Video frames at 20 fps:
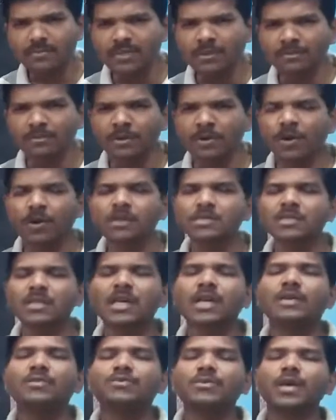they
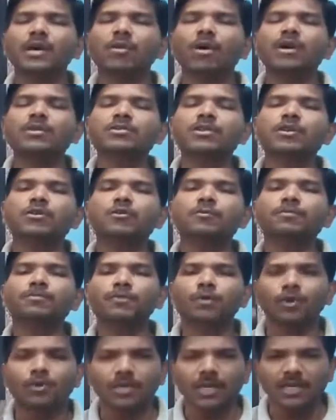wanted to
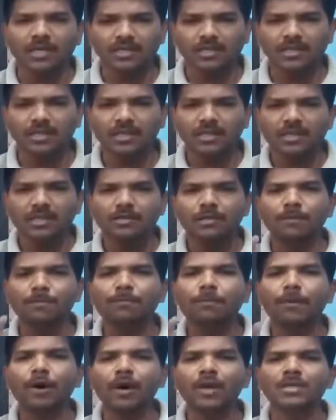protect the
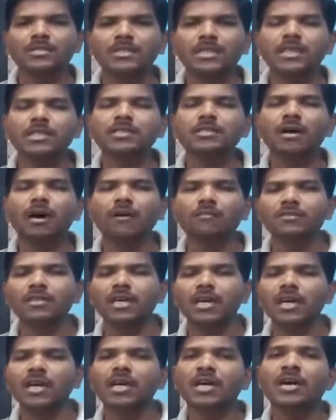policies of
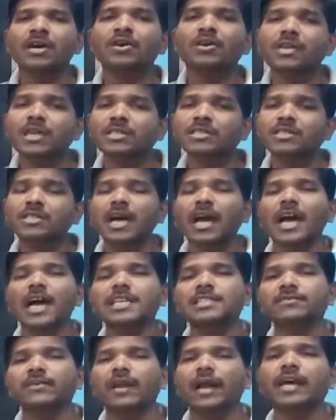the rich
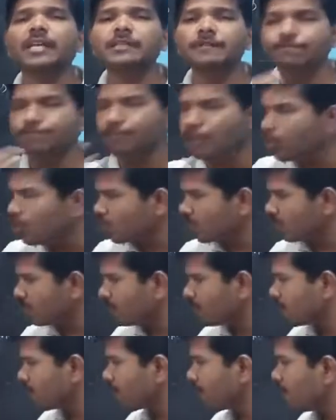as well as poor.
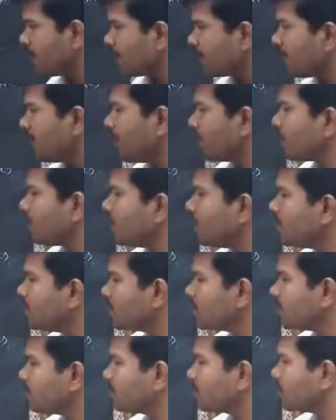
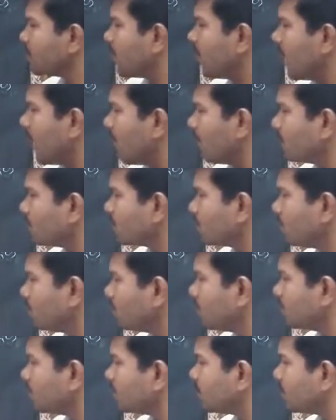Government have
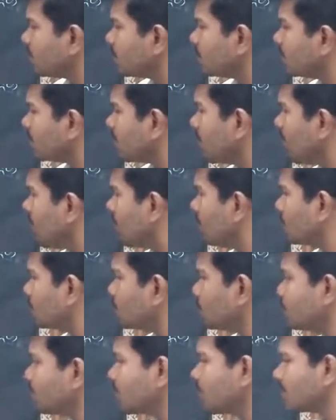to
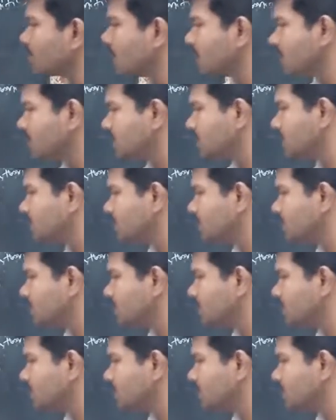protect